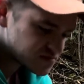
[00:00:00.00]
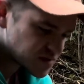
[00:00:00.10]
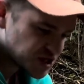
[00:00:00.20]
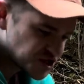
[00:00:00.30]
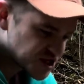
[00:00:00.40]

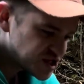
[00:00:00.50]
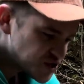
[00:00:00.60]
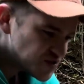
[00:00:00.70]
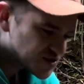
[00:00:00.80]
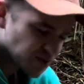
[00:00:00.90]
So you can
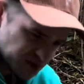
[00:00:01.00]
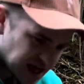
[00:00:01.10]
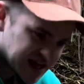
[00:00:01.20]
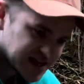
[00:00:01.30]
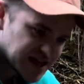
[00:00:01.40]
use the
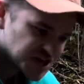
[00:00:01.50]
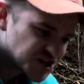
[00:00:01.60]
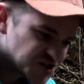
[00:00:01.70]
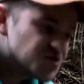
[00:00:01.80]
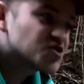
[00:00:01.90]
plane and you
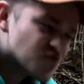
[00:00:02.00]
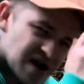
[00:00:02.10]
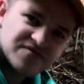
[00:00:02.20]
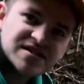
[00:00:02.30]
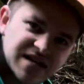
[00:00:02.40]
can use
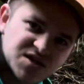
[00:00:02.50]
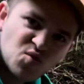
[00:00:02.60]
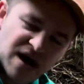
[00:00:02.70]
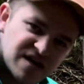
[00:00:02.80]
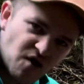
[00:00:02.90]
gravity as a
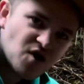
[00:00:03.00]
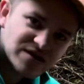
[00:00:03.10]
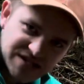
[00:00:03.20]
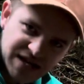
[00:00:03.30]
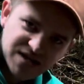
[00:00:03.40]
way of
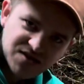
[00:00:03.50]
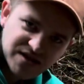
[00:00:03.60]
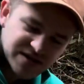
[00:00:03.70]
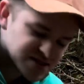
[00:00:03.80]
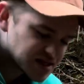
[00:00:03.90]
orientating
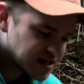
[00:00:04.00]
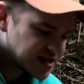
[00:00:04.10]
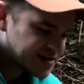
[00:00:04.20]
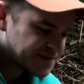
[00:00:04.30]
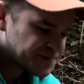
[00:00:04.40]
things.
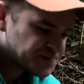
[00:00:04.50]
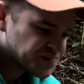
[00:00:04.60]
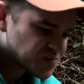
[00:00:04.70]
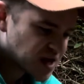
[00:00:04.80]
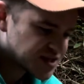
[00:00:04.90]

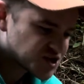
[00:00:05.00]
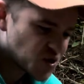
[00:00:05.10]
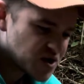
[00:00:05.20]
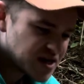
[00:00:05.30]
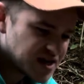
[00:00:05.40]
And
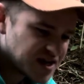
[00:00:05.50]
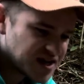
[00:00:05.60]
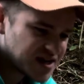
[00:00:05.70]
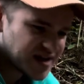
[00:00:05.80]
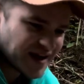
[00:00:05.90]
so
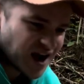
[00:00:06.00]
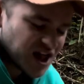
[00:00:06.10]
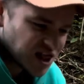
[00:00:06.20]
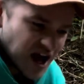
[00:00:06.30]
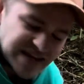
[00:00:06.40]

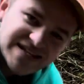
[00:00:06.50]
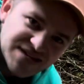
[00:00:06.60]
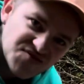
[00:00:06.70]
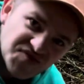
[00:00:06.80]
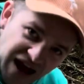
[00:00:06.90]

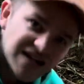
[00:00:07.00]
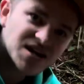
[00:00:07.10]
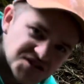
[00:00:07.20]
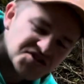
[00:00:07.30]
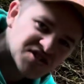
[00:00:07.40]
aligning that
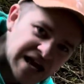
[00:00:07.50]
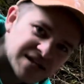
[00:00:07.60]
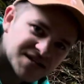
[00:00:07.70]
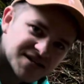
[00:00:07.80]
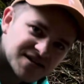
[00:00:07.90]

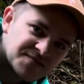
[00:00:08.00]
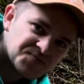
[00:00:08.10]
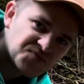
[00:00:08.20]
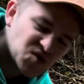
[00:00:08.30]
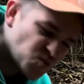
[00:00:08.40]
understanding
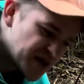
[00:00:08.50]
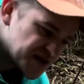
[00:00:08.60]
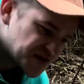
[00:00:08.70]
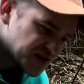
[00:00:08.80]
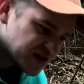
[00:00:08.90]

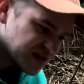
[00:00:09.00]
with